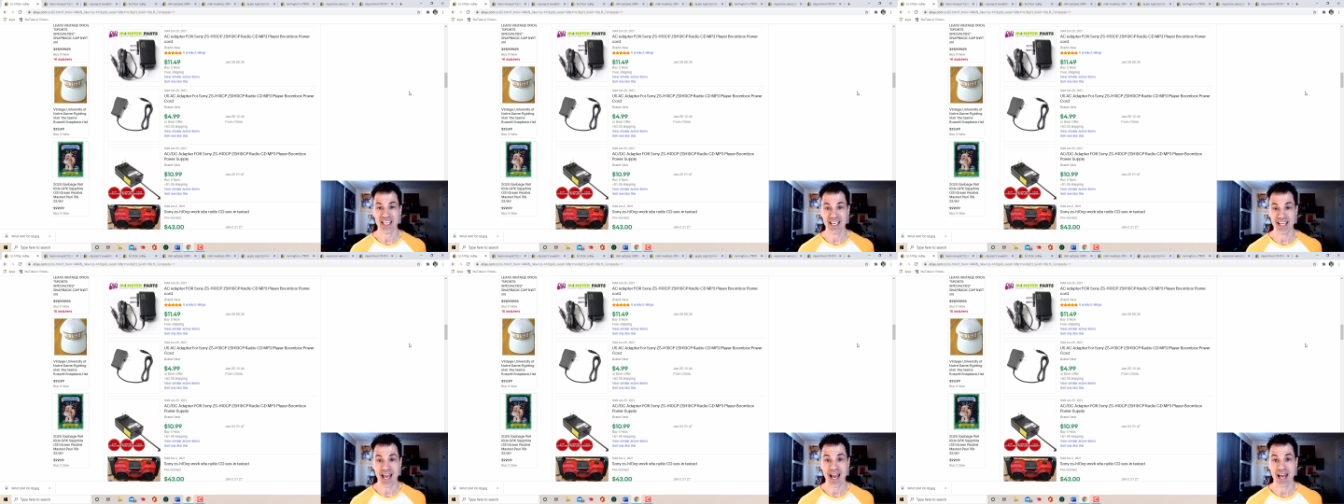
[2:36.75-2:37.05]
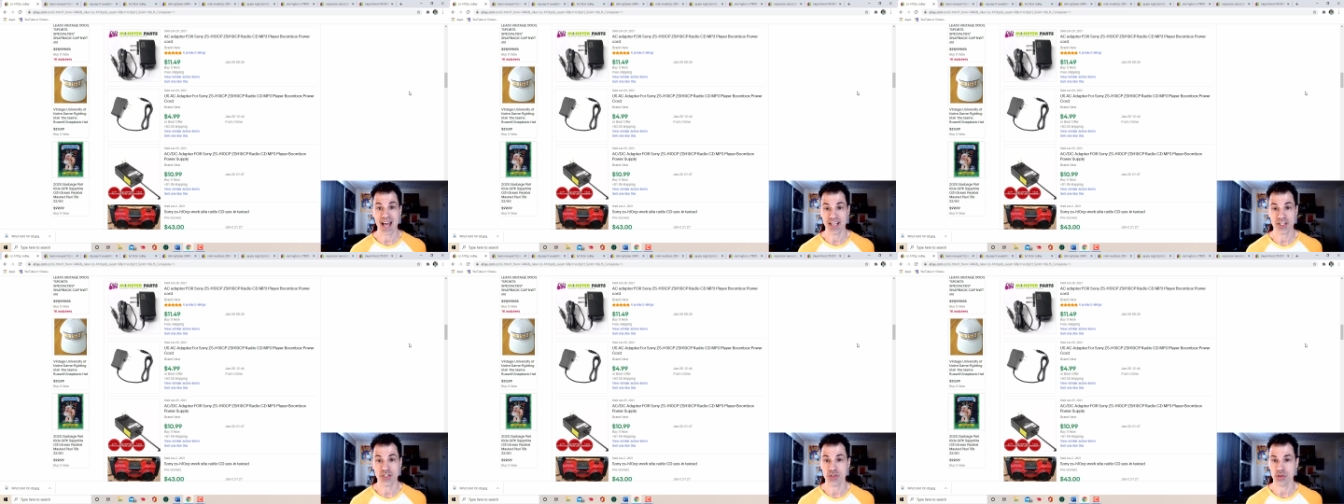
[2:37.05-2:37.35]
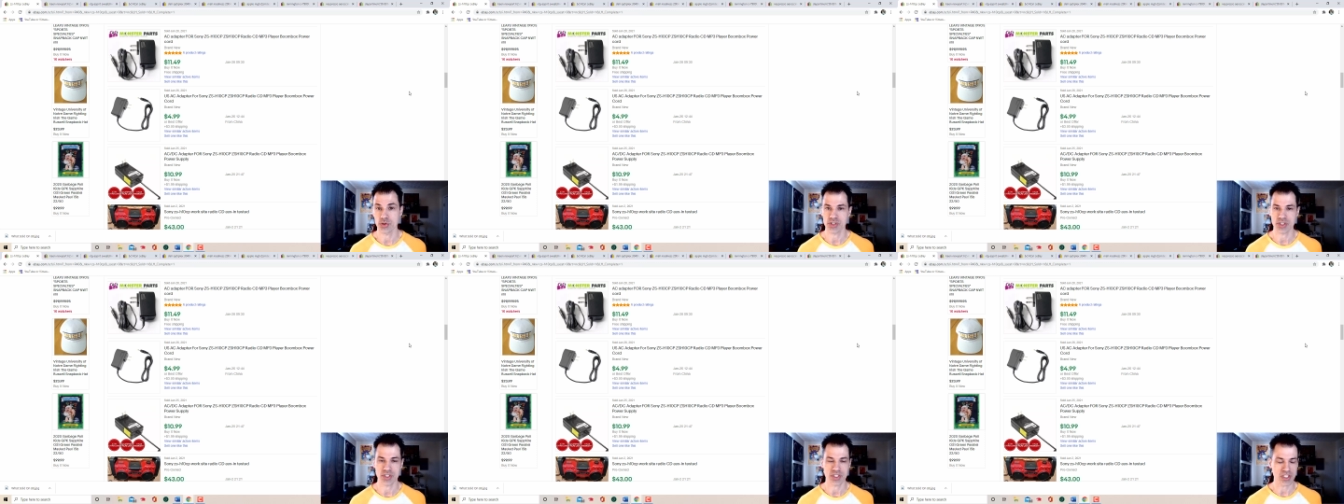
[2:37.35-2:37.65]
It had
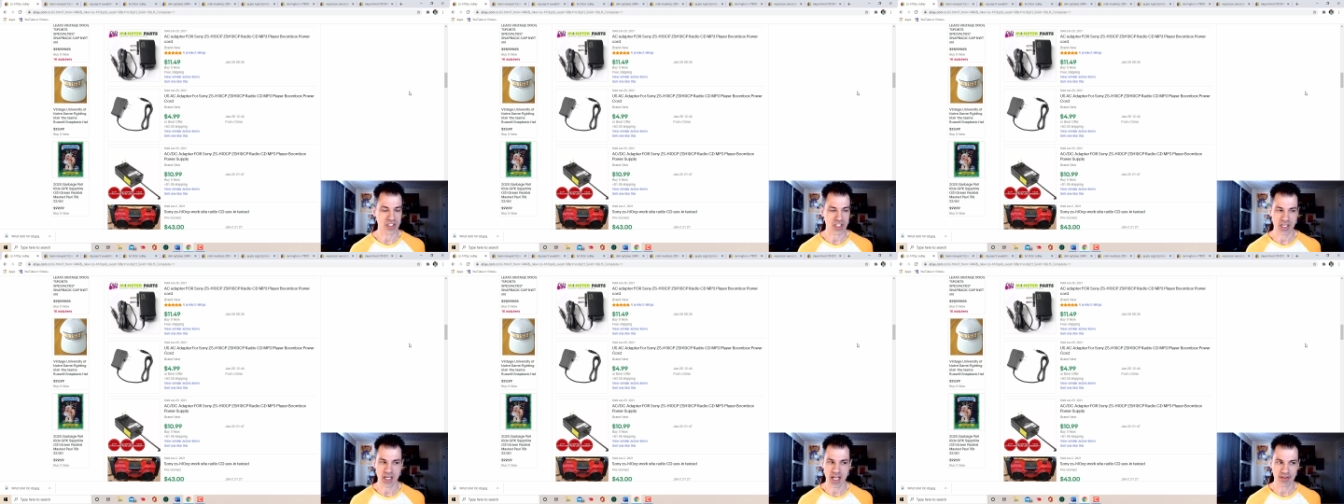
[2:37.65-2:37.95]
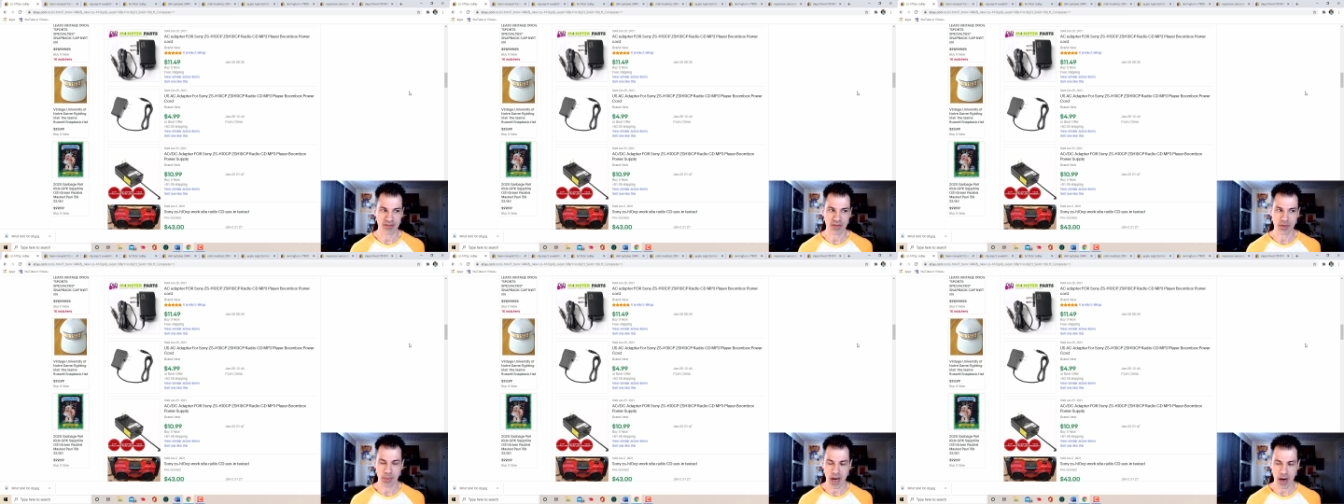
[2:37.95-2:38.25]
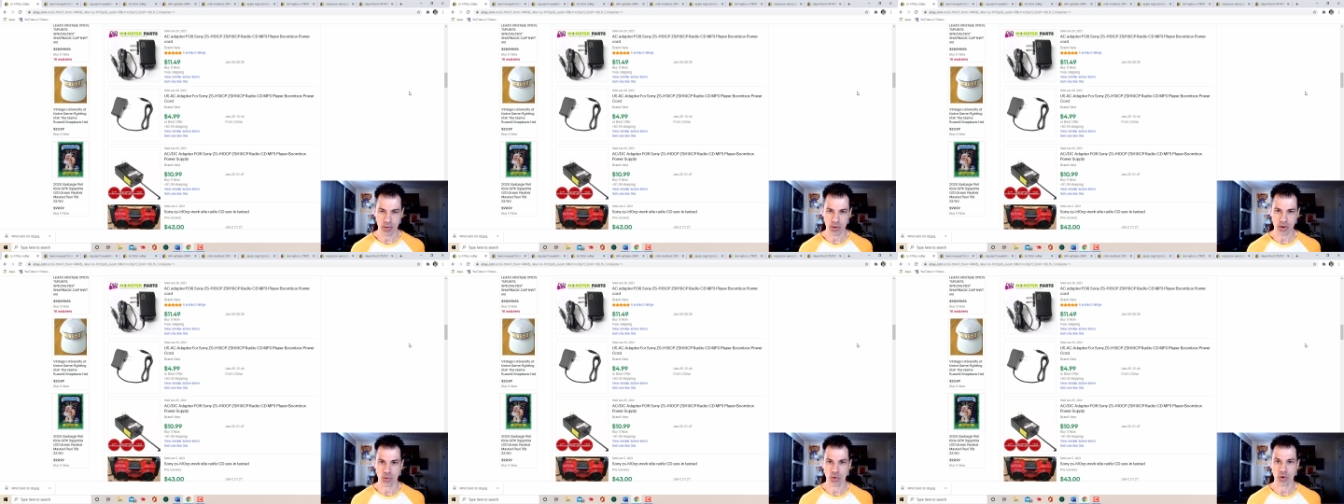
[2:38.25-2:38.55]
issues because it didn't have the
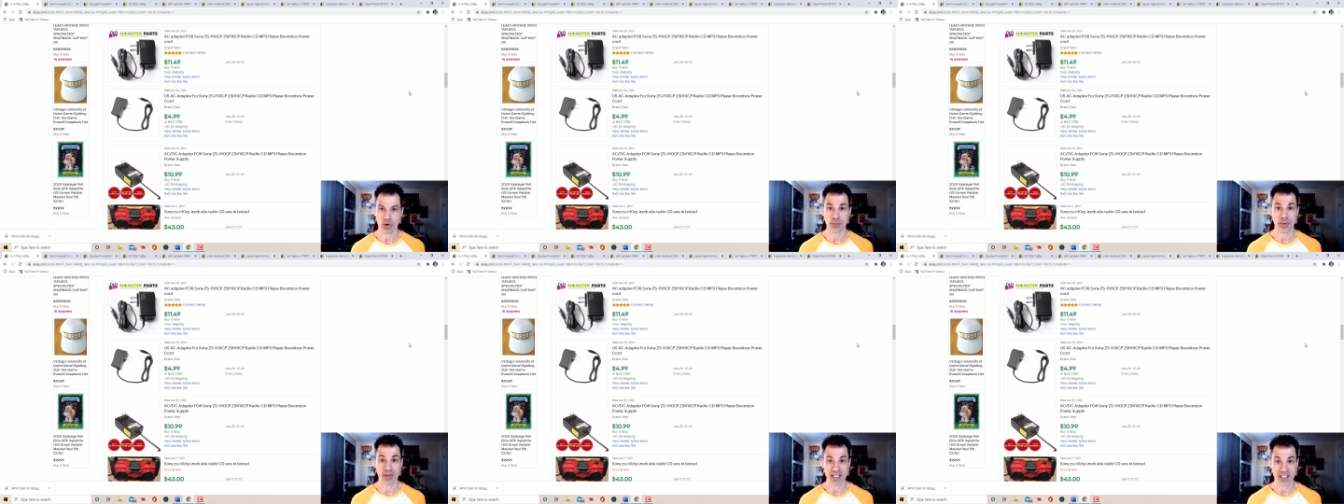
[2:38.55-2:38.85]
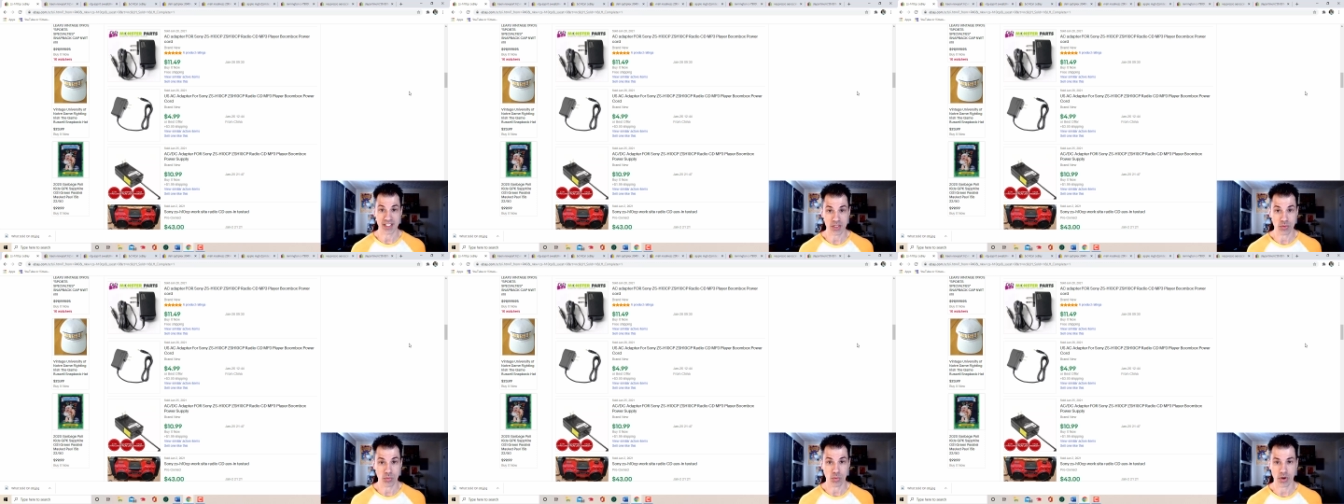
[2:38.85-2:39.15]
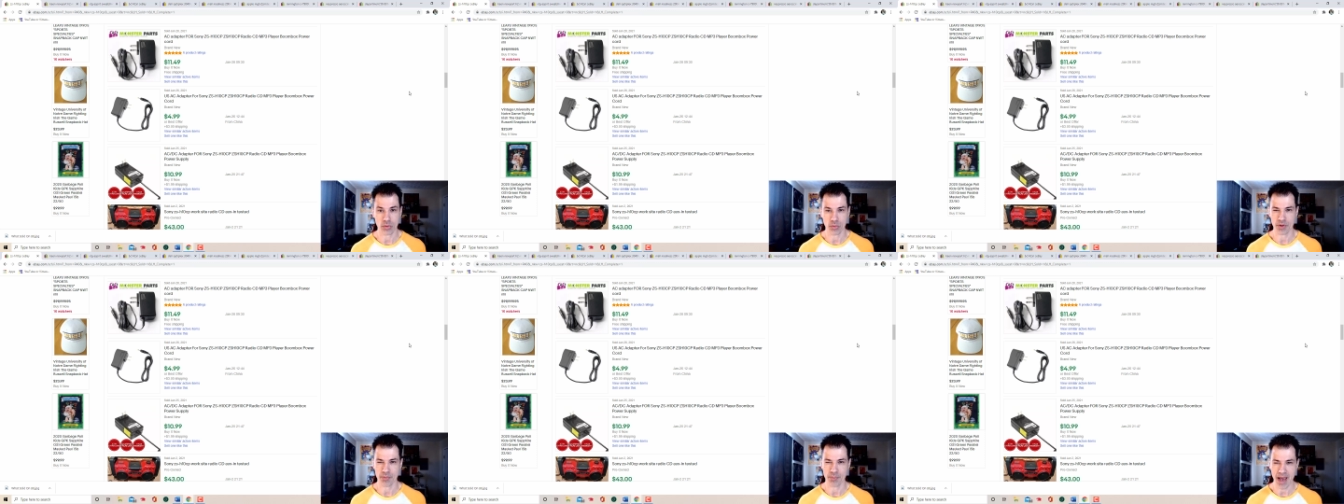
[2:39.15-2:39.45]
power cord, but it did
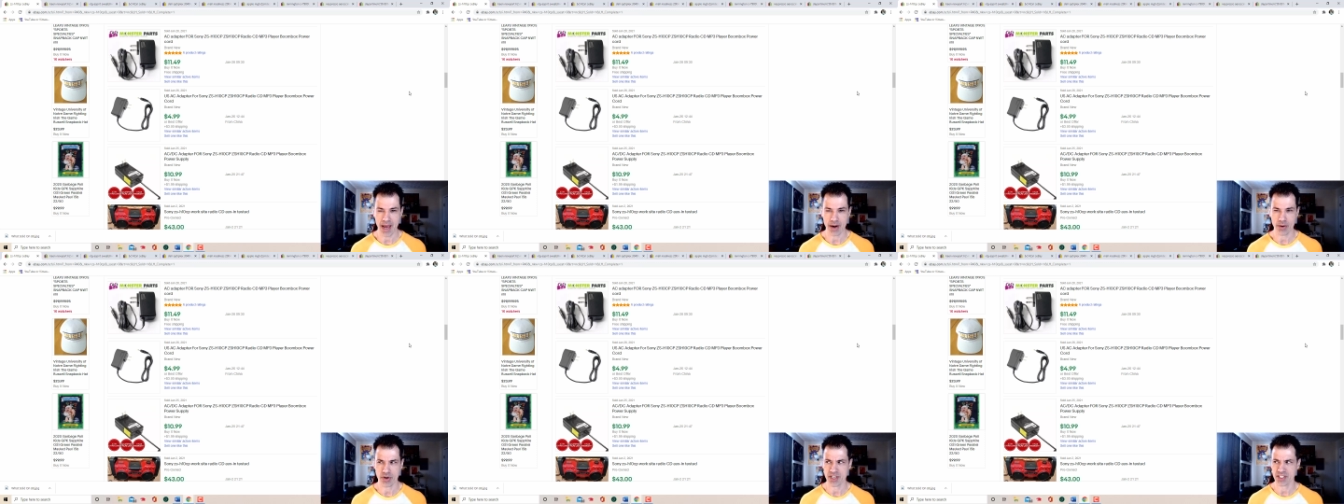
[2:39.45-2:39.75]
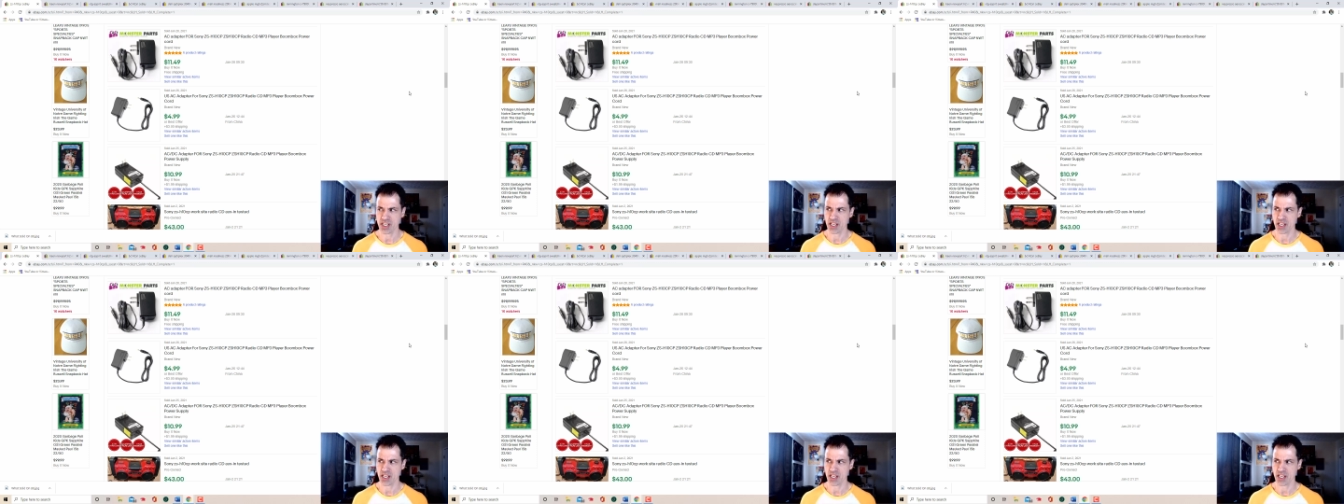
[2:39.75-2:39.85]
work with batteries.